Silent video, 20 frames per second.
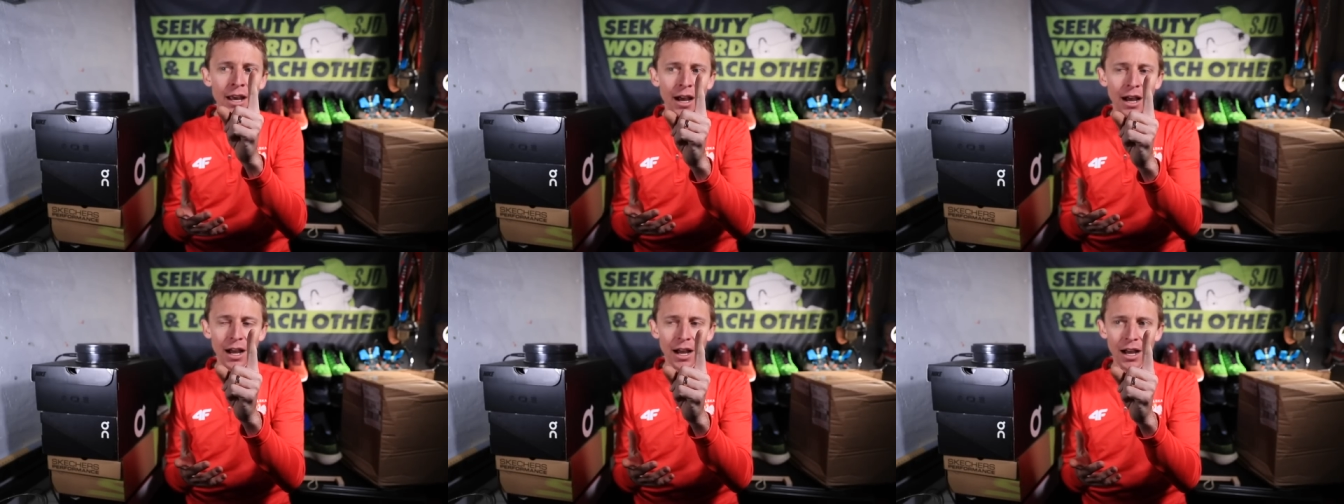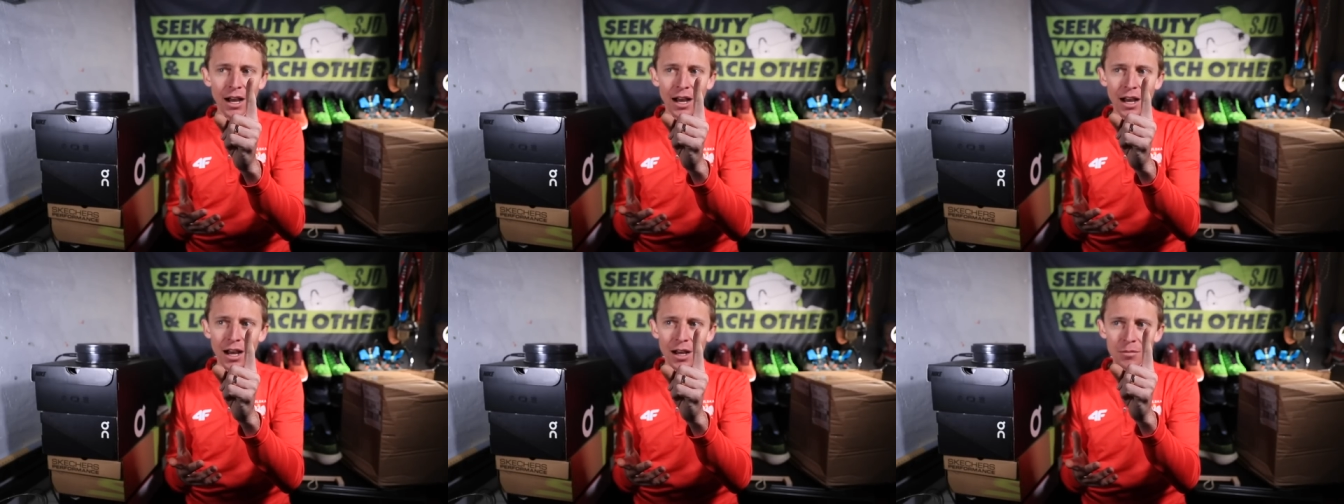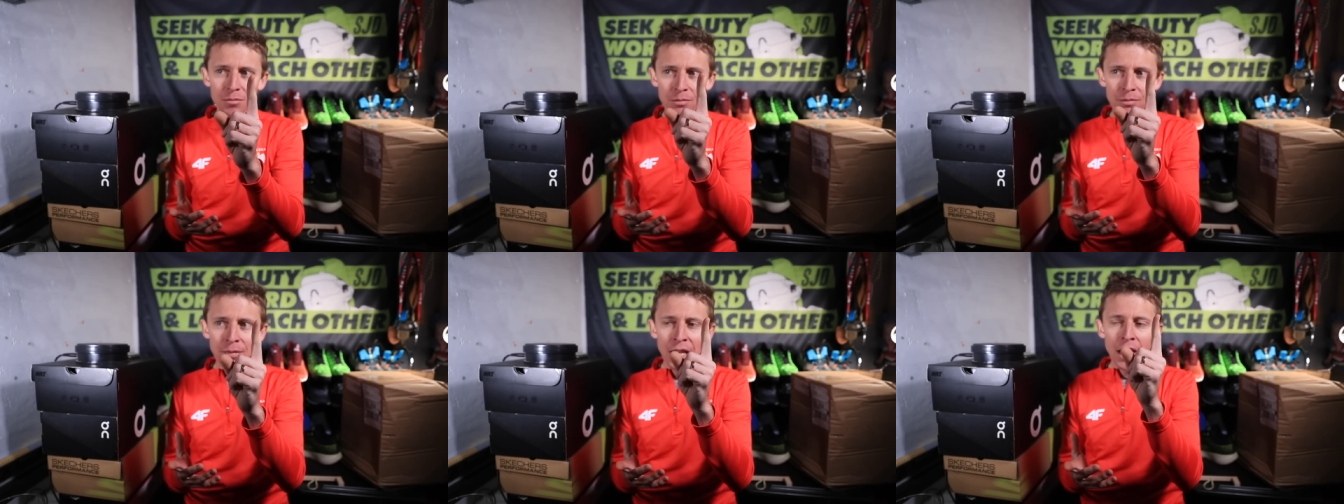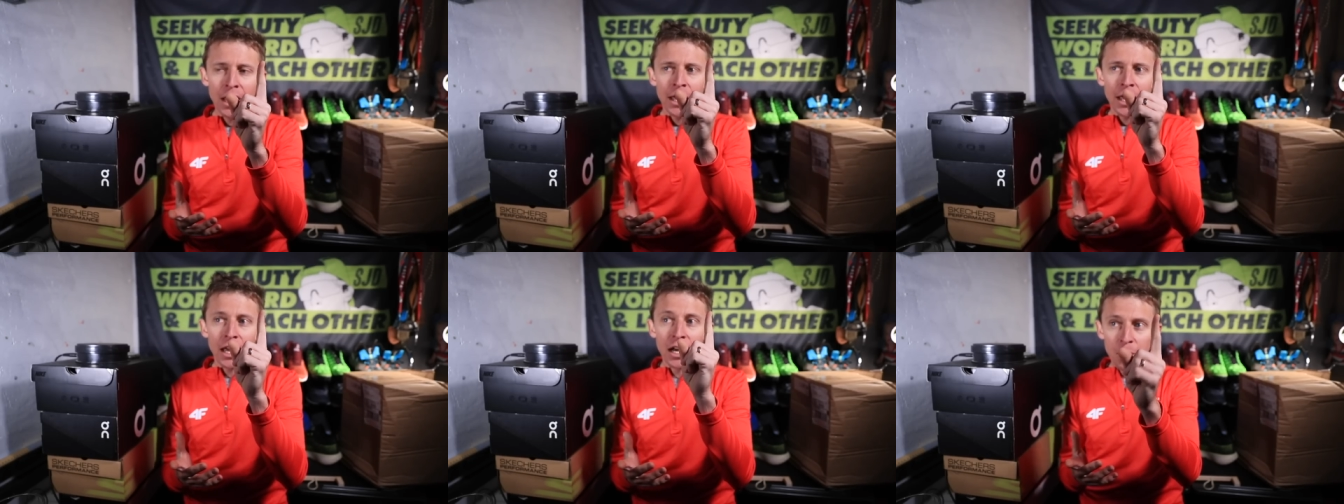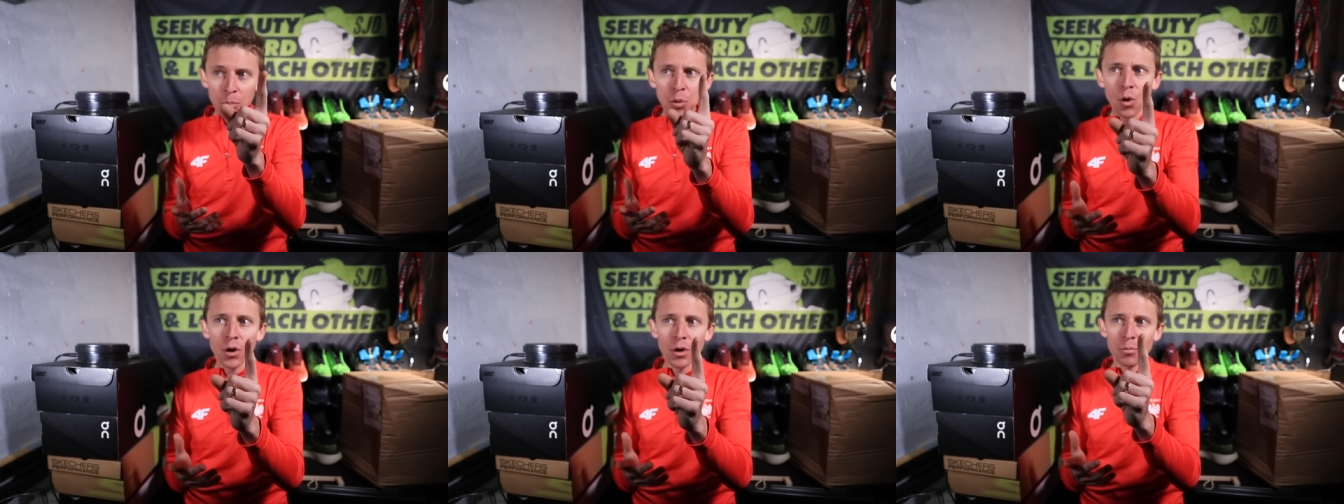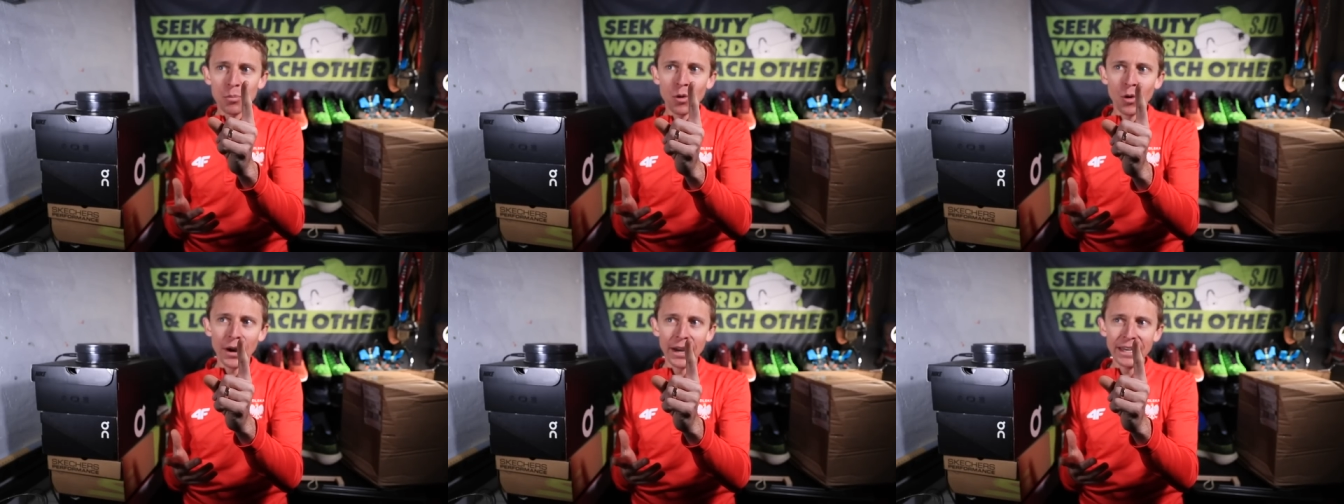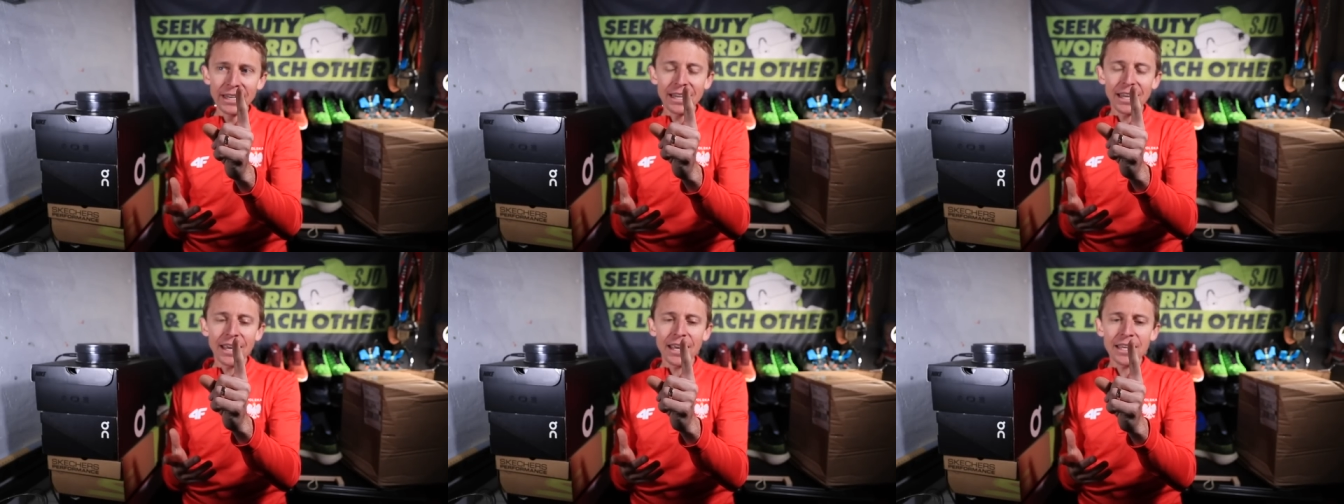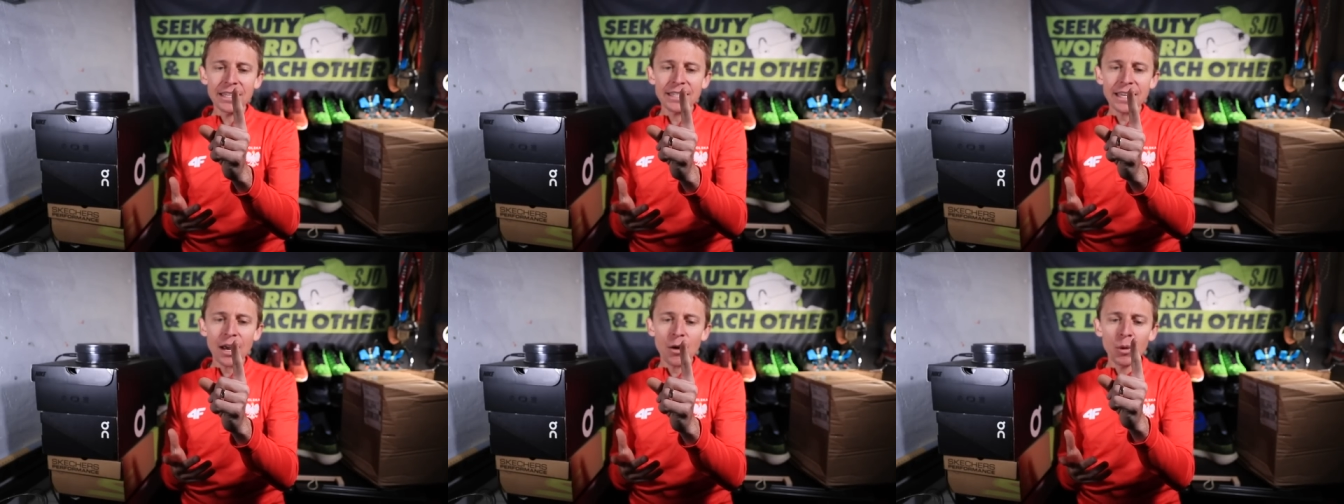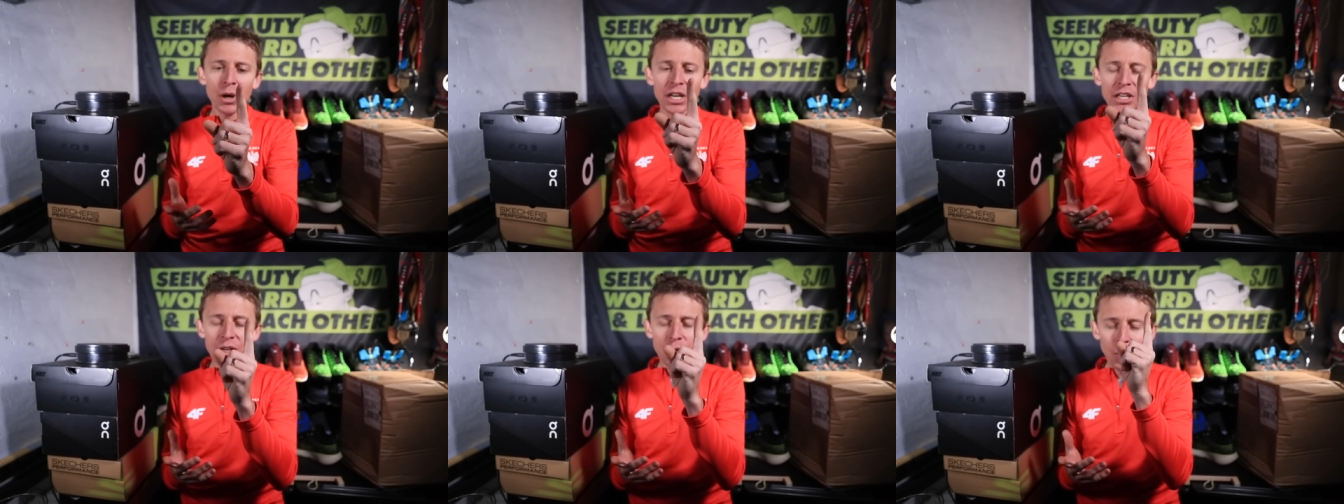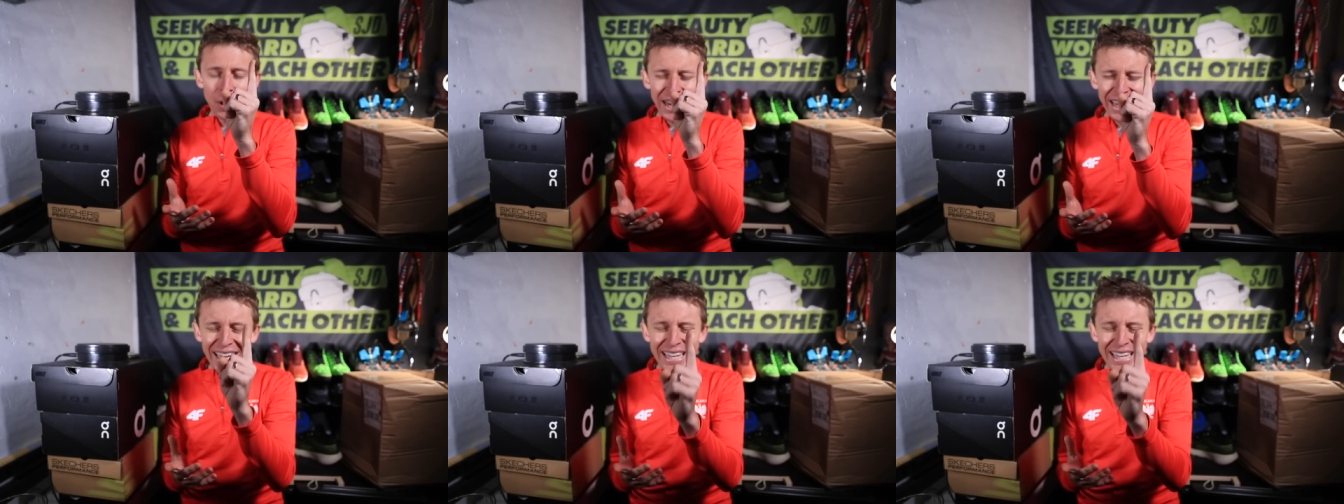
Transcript: um, an important point, is that when it, when it